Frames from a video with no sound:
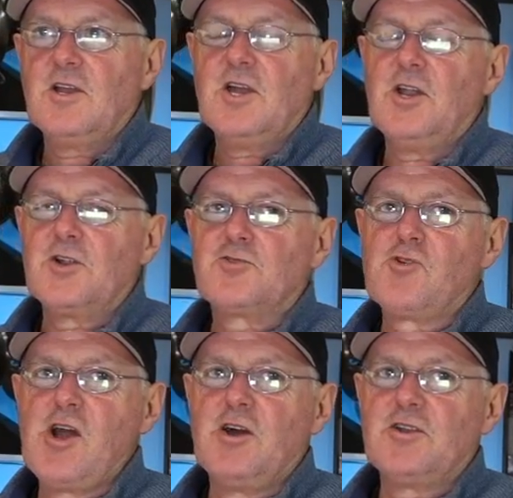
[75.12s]
Get it
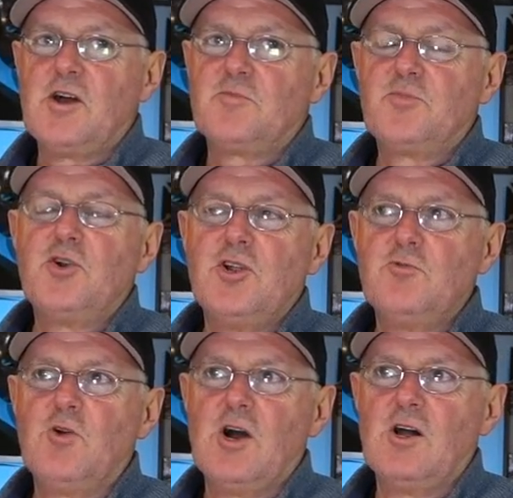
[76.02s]
ground up pretty
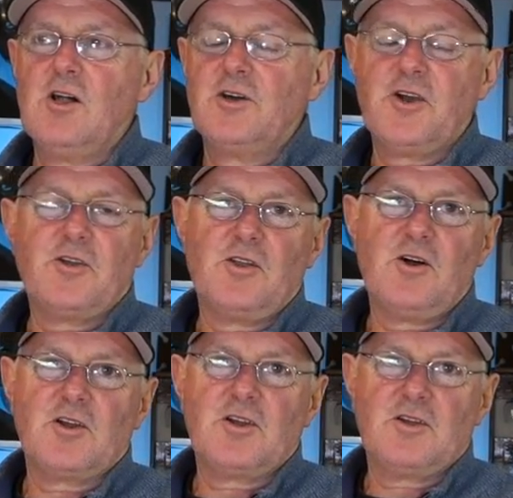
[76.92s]
well. I don't
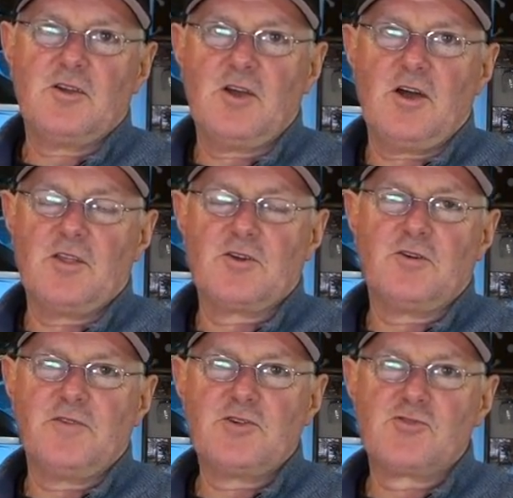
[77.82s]
like the
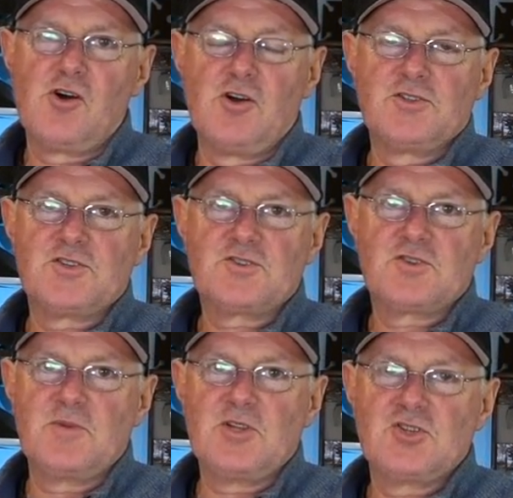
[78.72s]
coffee grinds to
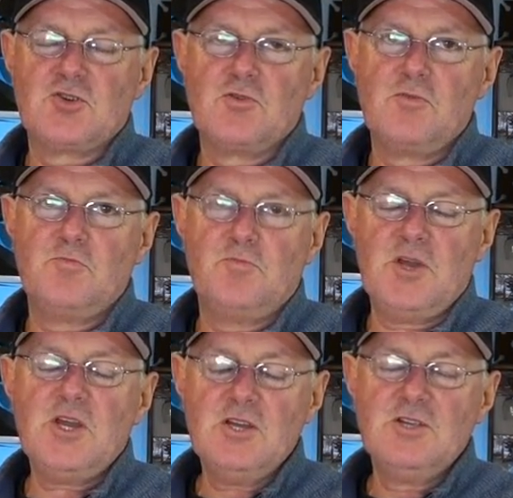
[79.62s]
be too
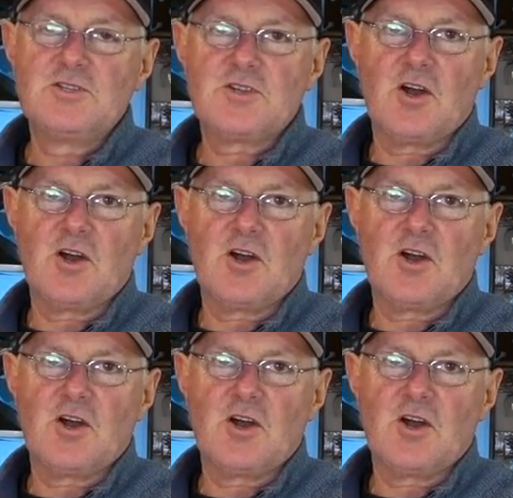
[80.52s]
big, so